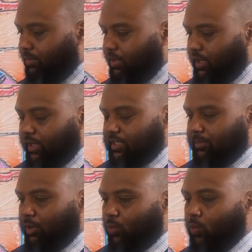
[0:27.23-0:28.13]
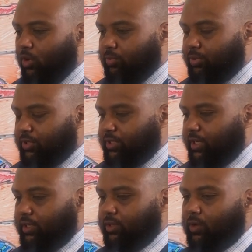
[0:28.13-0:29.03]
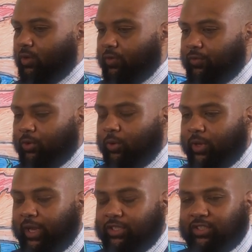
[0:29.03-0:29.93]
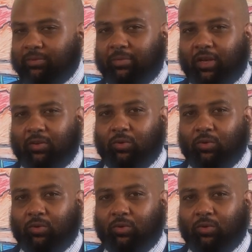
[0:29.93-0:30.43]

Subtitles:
It hits about 1% of Caucasian men